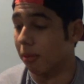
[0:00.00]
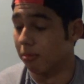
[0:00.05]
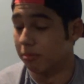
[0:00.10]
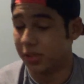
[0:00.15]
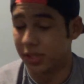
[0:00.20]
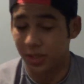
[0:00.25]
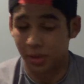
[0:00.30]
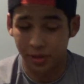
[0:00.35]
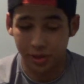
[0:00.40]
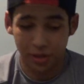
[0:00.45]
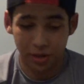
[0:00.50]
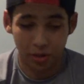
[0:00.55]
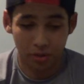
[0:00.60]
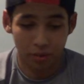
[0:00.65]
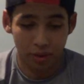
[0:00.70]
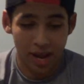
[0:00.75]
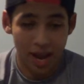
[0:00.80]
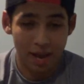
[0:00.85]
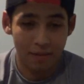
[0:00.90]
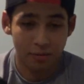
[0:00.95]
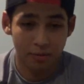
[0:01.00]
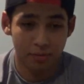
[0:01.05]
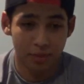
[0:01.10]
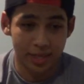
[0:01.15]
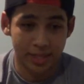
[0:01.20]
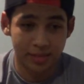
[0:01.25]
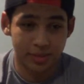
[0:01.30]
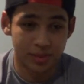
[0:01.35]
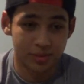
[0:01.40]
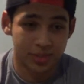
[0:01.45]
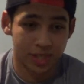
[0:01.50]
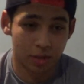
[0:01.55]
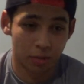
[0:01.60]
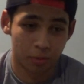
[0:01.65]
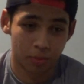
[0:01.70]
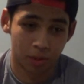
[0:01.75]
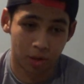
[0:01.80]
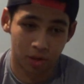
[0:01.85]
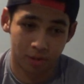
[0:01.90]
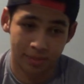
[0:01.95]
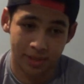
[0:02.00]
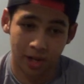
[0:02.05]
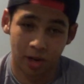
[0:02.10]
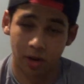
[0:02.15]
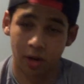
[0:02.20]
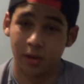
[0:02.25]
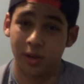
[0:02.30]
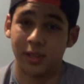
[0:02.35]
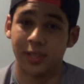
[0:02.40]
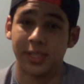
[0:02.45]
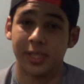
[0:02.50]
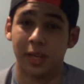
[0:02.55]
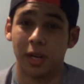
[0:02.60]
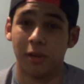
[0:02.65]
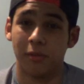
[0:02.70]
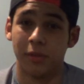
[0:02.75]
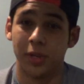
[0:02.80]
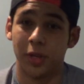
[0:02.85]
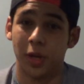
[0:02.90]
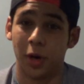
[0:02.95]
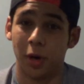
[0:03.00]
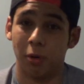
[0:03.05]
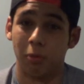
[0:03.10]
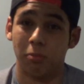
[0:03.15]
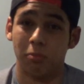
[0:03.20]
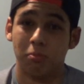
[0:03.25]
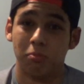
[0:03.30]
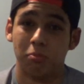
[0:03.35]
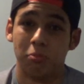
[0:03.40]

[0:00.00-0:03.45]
So you know, half of my YouTube channel would probably be RL stuff, you know,